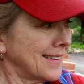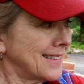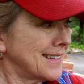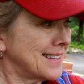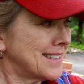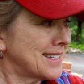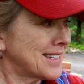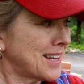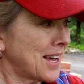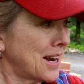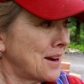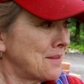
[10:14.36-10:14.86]

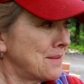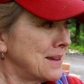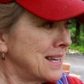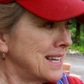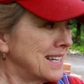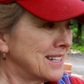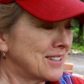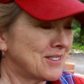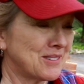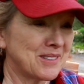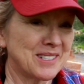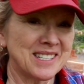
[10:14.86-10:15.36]
this is going to be
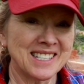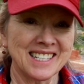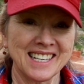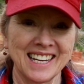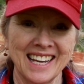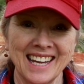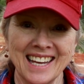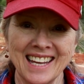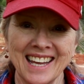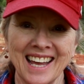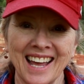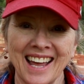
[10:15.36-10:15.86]

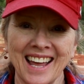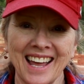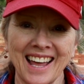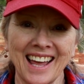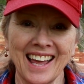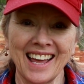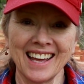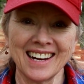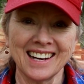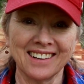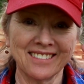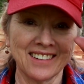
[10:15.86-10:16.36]
interesting,
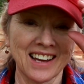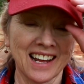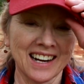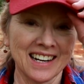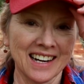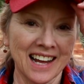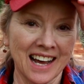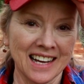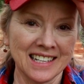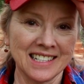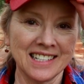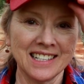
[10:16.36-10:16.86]
and I've got
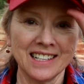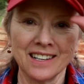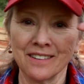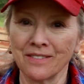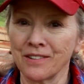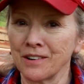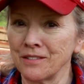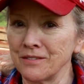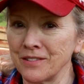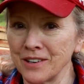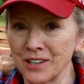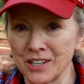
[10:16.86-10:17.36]
an idea
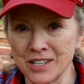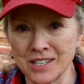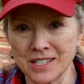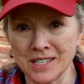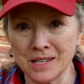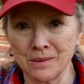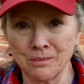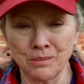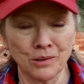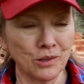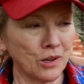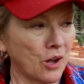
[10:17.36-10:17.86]
for a very
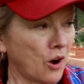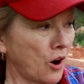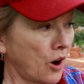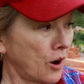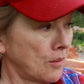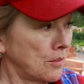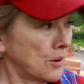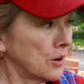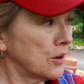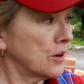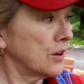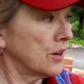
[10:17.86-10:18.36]
simple
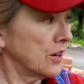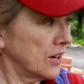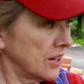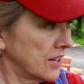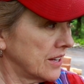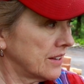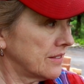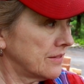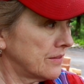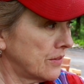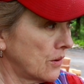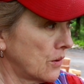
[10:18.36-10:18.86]
arbor
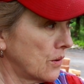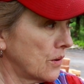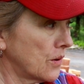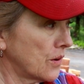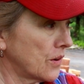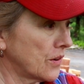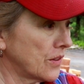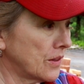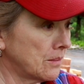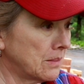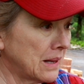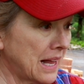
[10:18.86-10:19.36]

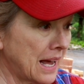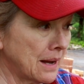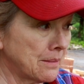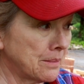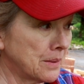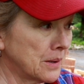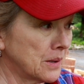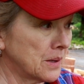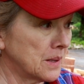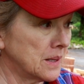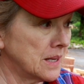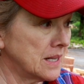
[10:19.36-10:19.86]
for the
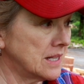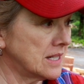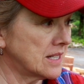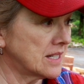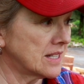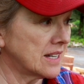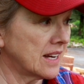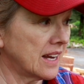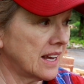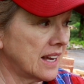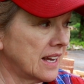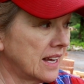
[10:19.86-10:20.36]

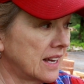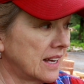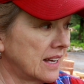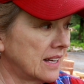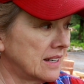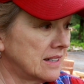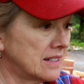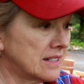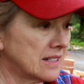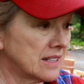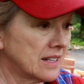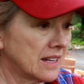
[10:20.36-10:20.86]
blackberries,
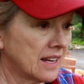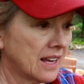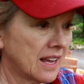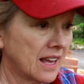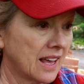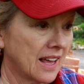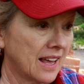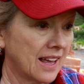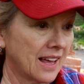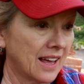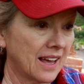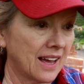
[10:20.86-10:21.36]
and
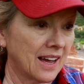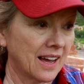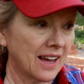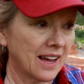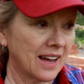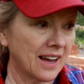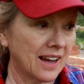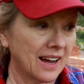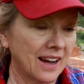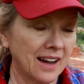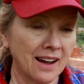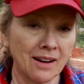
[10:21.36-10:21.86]

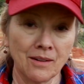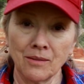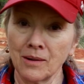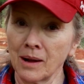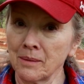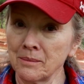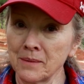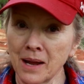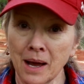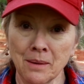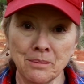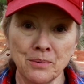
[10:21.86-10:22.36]

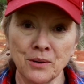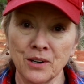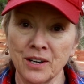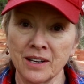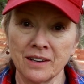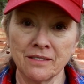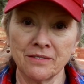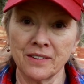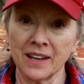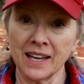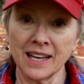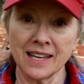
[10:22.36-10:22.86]
I'm not
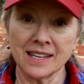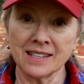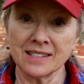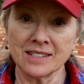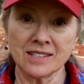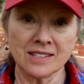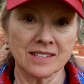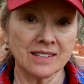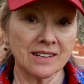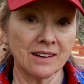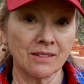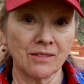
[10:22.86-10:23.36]
putting a
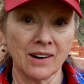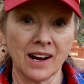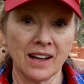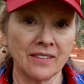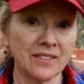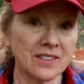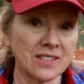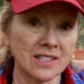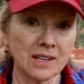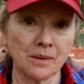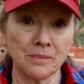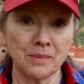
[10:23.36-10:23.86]
fence around
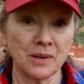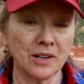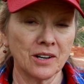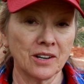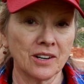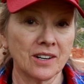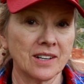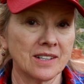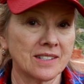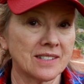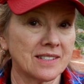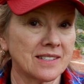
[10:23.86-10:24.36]
this up
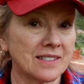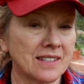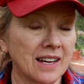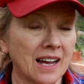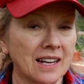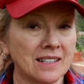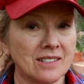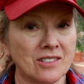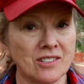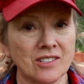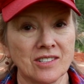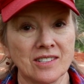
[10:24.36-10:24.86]
here because
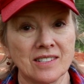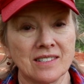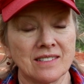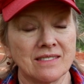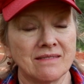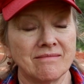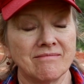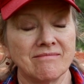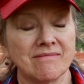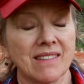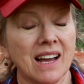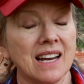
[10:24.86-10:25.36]
I
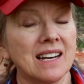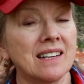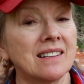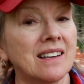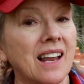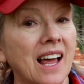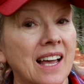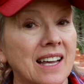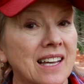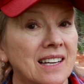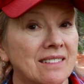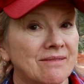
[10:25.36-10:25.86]
didn't
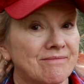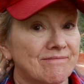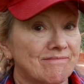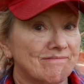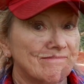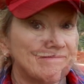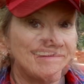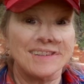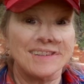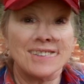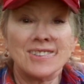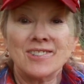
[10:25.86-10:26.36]
like it.
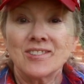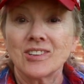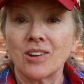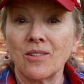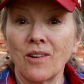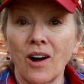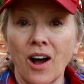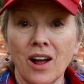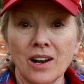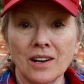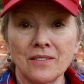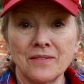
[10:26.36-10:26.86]

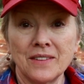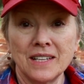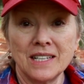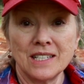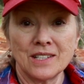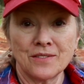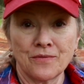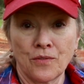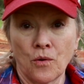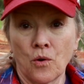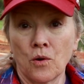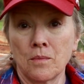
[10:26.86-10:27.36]
So all of
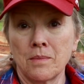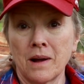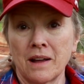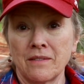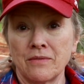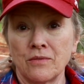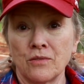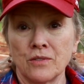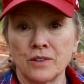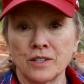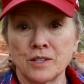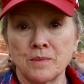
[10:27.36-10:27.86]
these
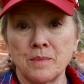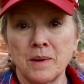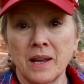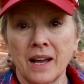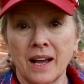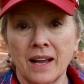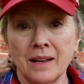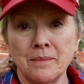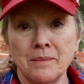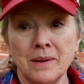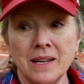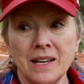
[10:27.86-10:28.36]
4x4s
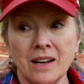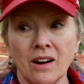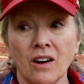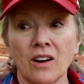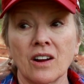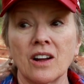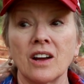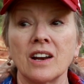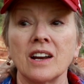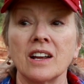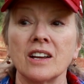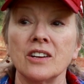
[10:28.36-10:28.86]
behind me are
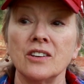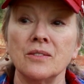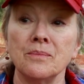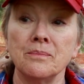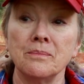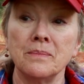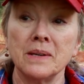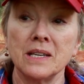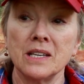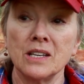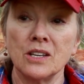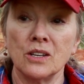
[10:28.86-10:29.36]
going to
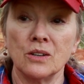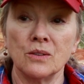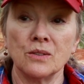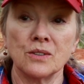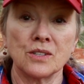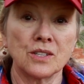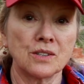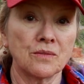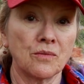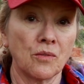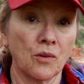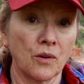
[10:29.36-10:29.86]
be
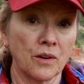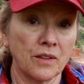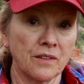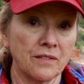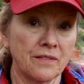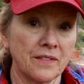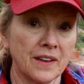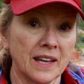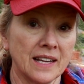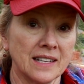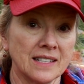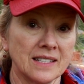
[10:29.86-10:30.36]
used for the
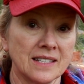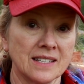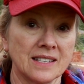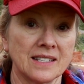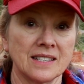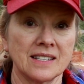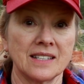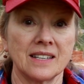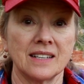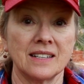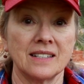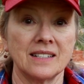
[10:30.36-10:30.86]

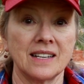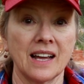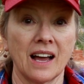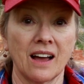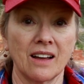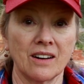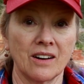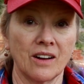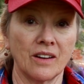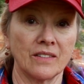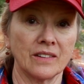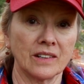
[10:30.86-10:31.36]
fence
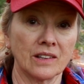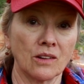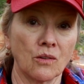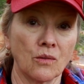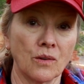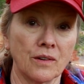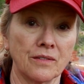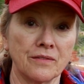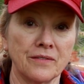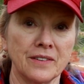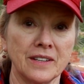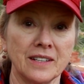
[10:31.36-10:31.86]
down on the
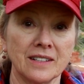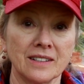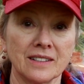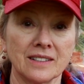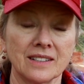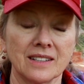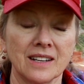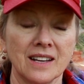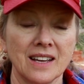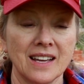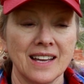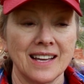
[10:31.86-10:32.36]
lower
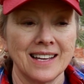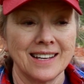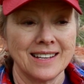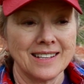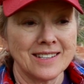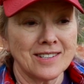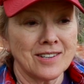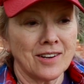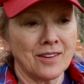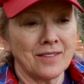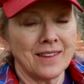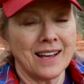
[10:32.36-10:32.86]
field.
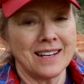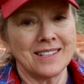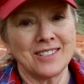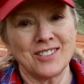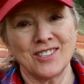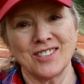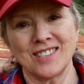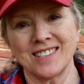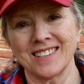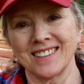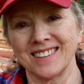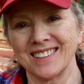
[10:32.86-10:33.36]
So that's
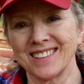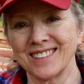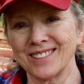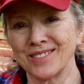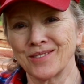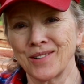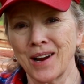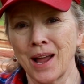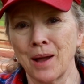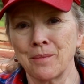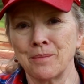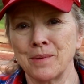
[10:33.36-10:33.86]
just a little
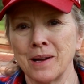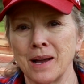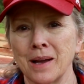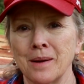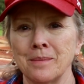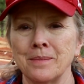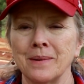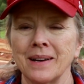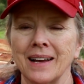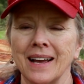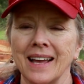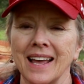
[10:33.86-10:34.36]
wrap
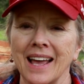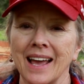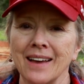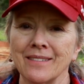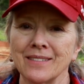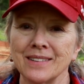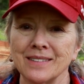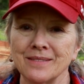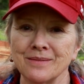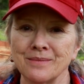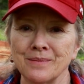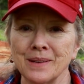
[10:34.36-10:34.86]
up. I
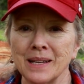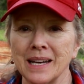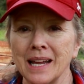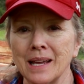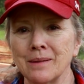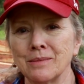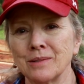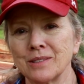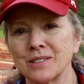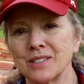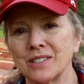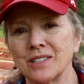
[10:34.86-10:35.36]
haven't been
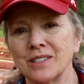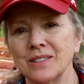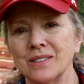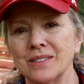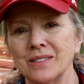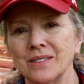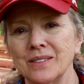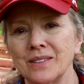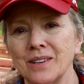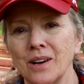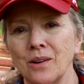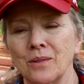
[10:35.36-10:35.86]
able
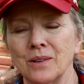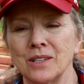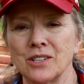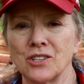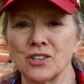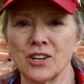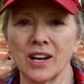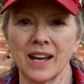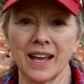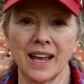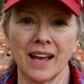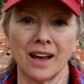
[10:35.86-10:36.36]
to go and
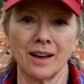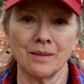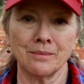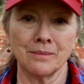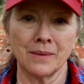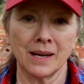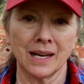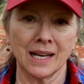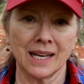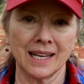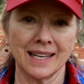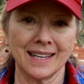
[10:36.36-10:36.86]
check out
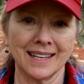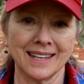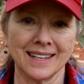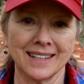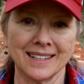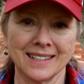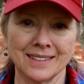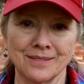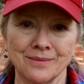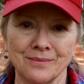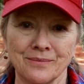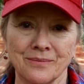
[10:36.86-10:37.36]
my
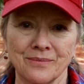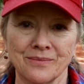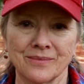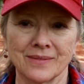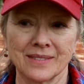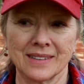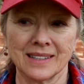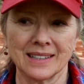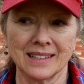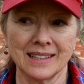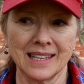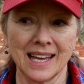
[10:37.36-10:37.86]

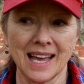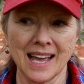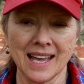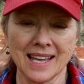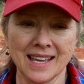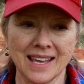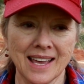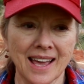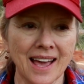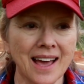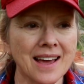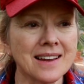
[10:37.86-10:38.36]

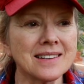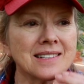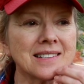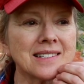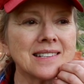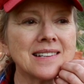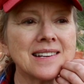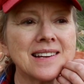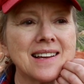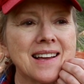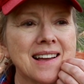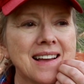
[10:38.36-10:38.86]
leg
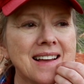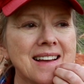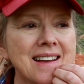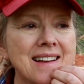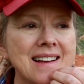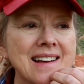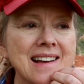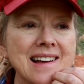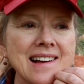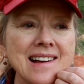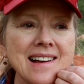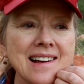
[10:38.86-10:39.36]
yet.
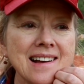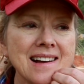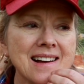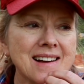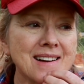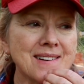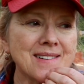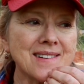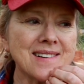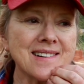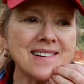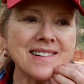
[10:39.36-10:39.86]

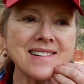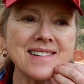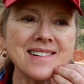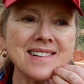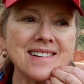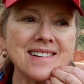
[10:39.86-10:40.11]
I